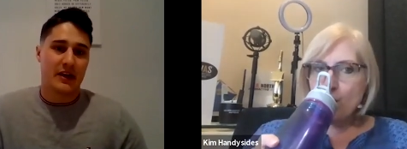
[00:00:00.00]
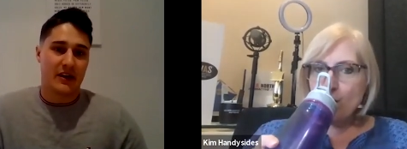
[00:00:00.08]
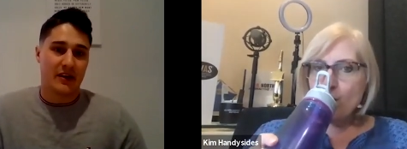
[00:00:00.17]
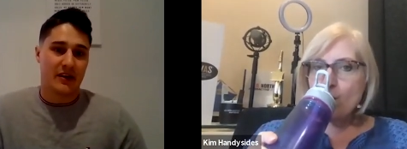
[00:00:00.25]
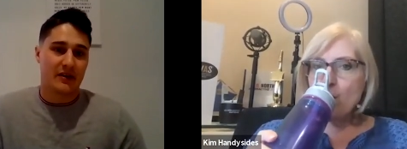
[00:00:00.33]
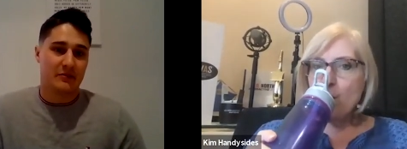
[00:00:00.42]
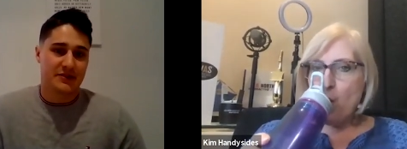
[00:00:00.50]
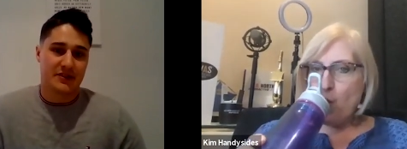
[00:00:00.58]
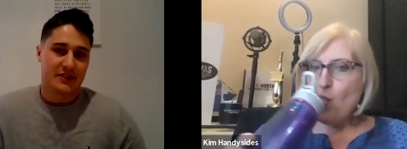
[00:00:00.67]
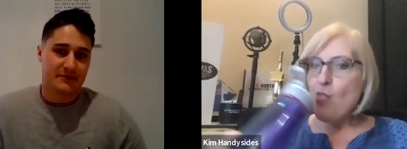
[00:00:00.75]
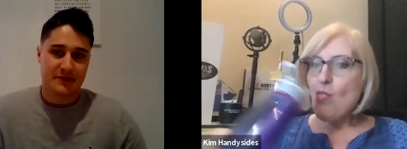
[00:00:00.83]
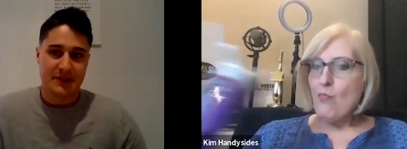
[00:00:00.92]
Speaker 1: to being able
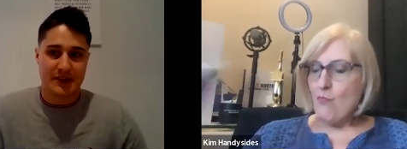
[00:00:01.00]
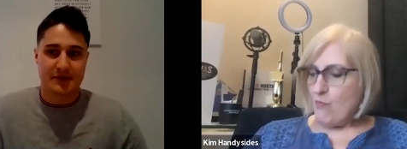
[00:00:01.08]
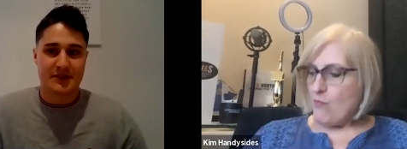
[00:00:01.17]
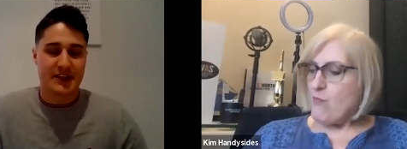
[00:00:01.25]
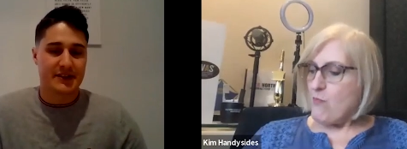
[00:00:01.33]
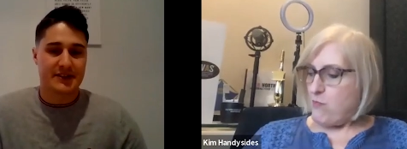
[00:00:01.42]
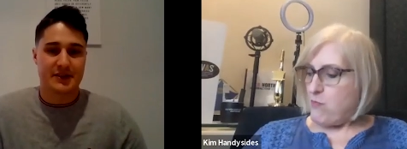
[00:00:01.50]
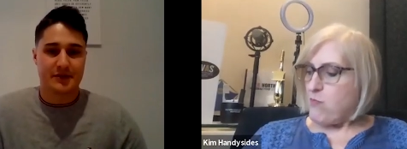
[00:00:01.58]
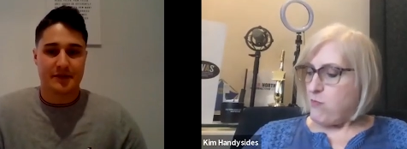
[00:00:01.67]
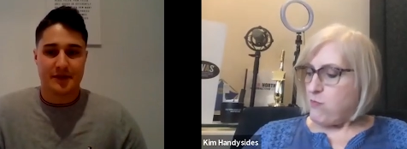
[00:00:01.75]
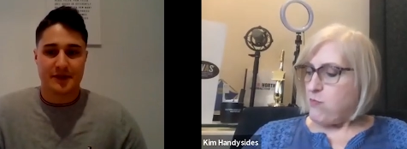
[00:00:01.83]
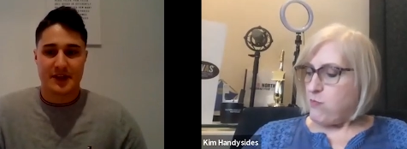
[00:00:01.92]
to, you know, take this
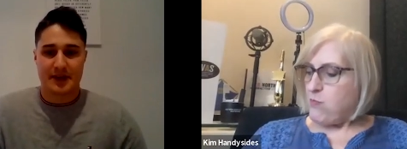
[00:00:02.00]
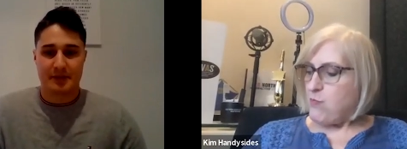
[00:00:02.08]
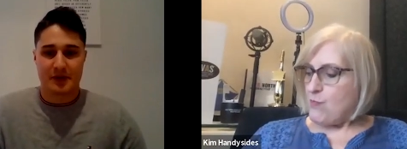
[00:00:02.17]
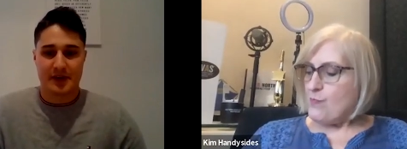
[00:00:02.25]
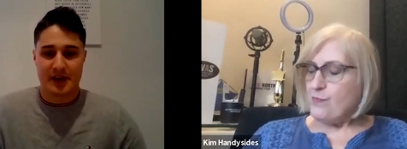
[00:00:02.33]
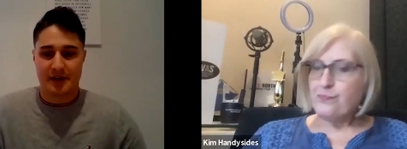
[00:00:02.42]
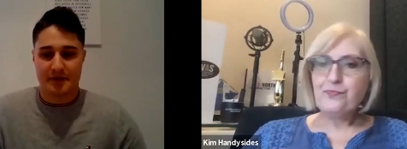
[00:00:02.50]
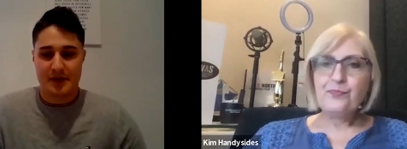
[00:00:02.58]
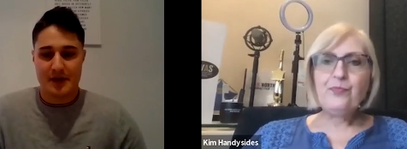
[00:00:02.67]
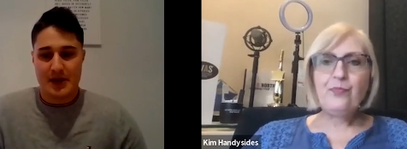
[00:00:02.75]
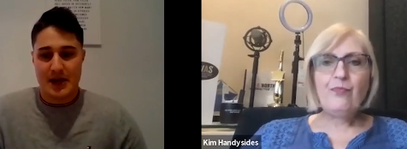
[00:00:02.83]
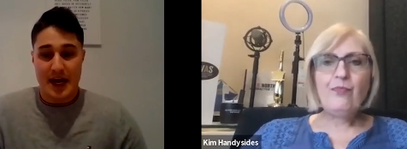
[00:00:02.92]
into a full-time career.
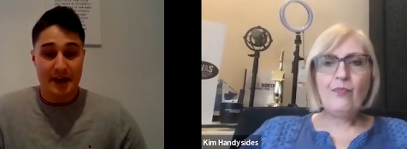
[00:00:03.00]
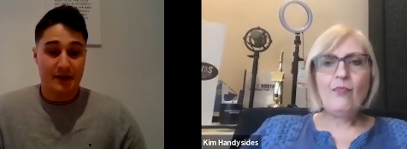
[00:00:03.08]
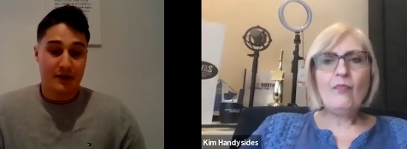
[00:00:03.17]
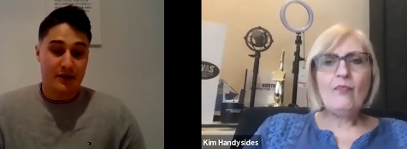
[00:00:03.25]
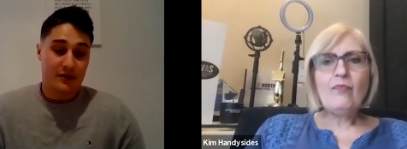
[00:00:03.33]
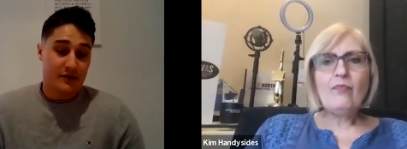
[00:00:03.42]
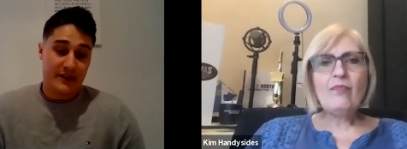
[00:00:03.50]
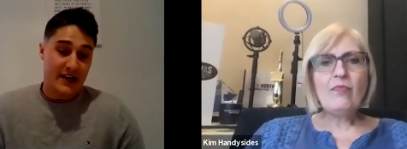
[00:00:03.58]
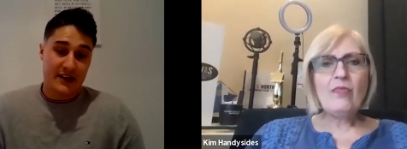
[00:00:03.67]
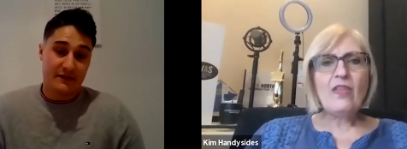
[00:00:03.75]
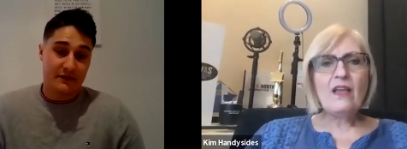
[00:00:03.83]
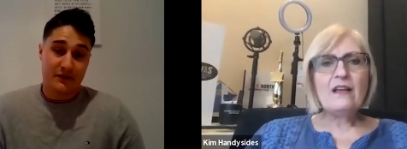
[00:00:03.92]
And not only
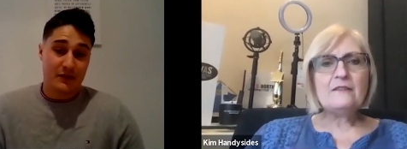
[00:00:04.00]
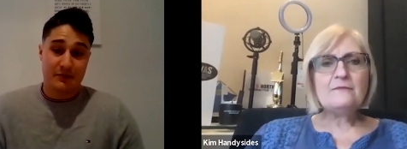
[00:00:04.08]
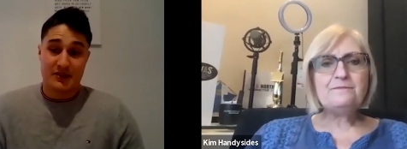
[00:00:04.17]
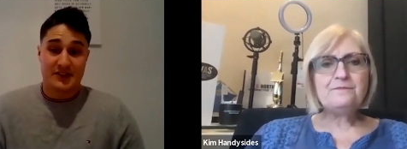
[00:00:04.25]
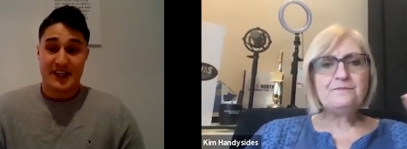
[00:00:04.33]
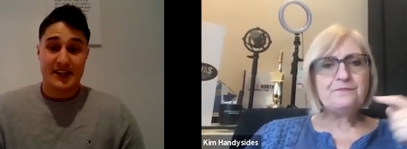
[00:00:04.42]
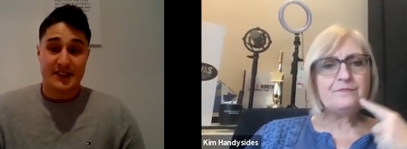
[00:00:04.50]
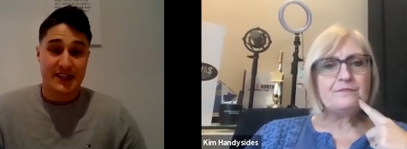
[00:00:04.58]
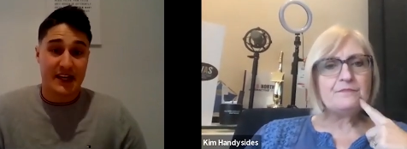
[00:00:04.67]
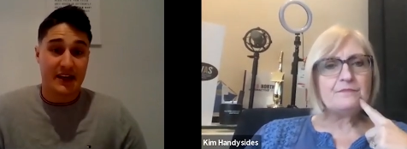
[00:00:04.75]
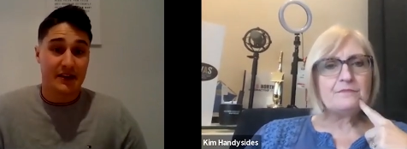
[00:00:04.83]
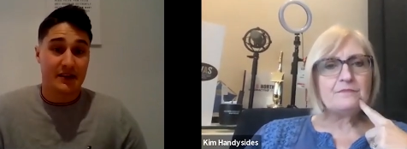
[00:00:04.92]
that, even from your
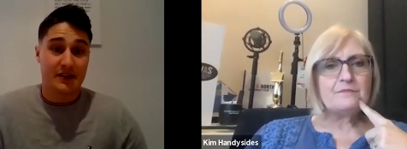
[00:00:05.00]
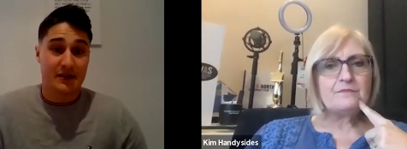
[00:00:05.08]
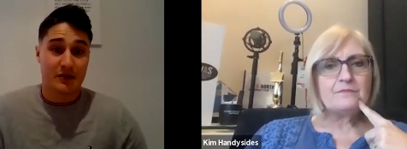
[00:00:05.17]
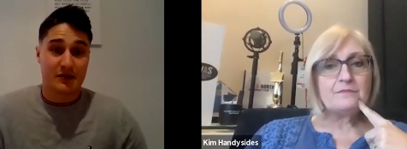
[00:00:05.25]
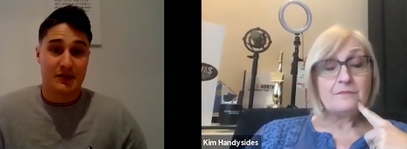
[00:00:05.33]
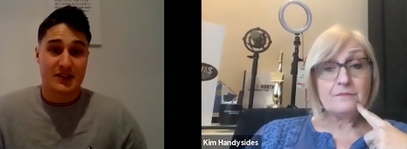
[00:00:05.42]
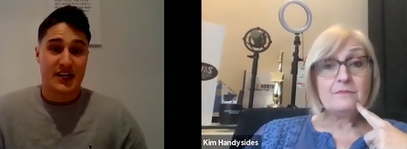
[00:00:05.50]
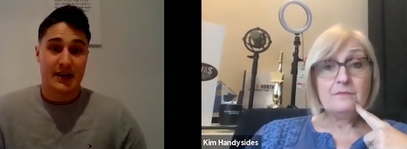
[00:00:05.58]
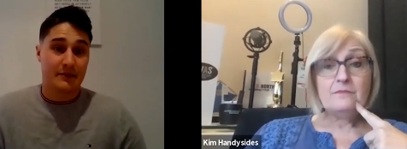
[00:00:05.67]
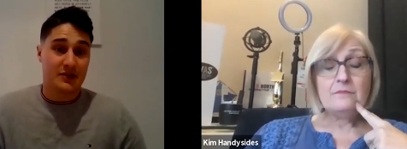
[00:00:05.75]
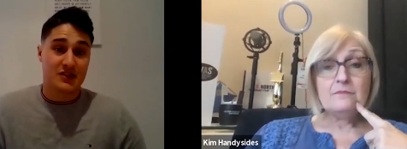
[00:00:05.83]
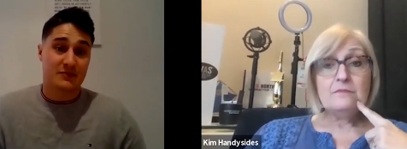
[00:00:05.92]
day-to-day, you know, the
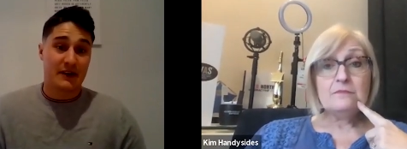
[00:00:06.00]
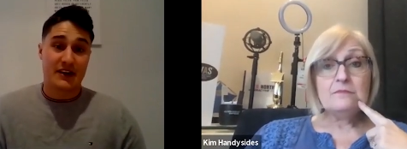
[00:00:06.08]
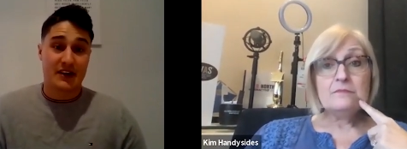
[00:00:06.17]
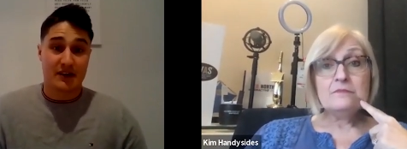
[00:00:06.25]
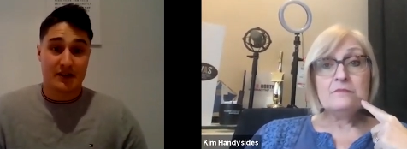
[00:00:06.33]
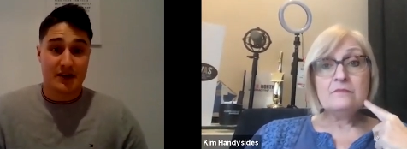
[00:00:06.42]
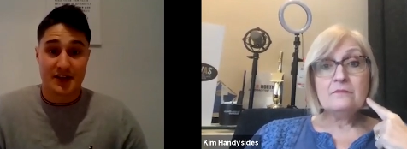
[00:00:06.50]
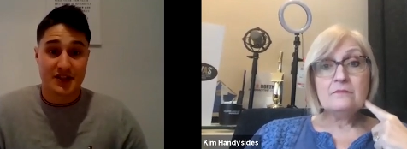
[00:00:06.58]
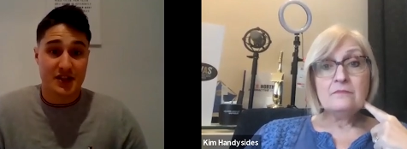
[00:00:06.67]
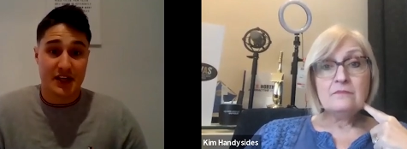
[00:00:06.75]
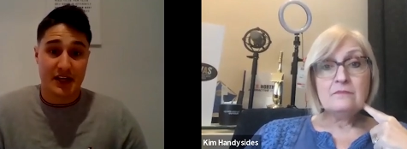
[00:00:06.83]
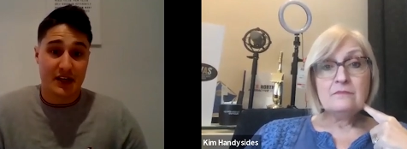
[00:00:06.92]
time you're spending
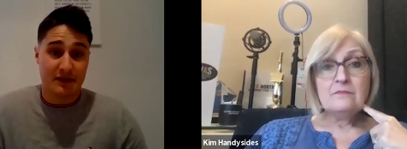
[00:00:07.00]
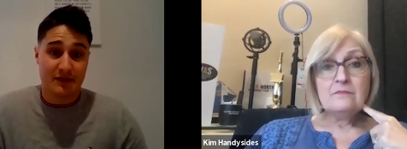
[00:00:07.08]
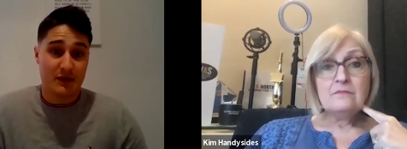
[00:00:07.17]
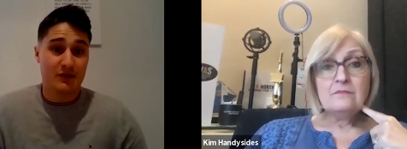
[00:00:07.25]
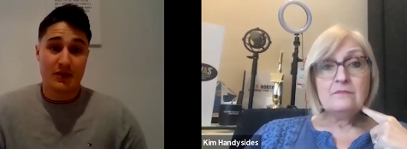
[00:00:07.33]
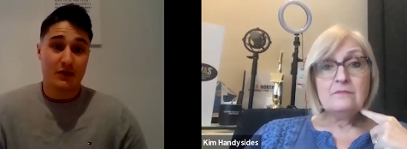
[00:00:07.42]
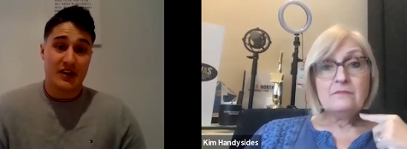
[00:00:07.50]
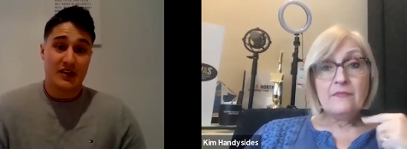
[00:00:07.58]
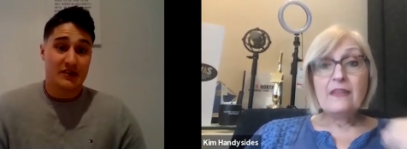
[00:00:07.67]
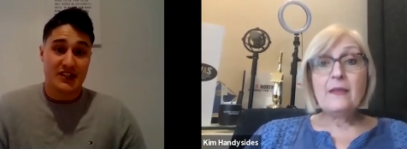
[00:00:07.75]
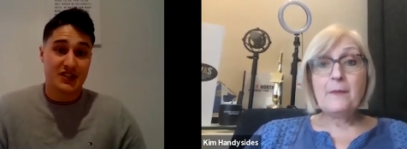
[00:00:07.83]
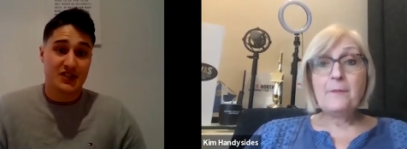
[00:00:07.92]
auditioning, if you know what
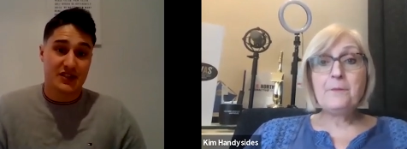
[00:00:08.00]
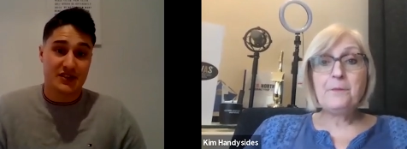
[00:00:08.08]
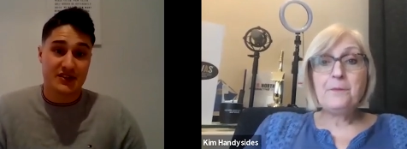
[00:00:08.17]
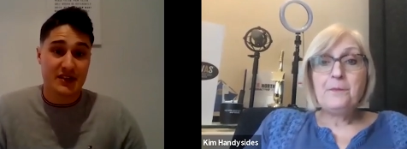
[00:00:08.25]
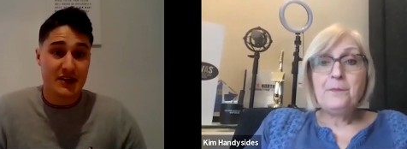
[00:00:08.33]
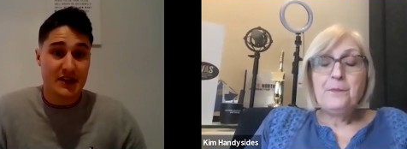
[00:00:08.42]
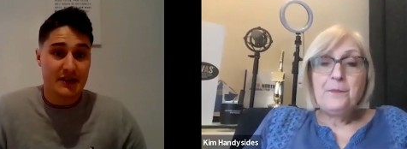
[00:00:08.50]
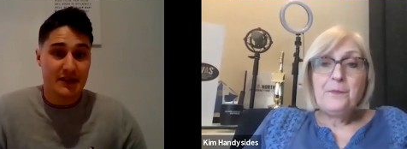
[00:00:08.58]
your niche is,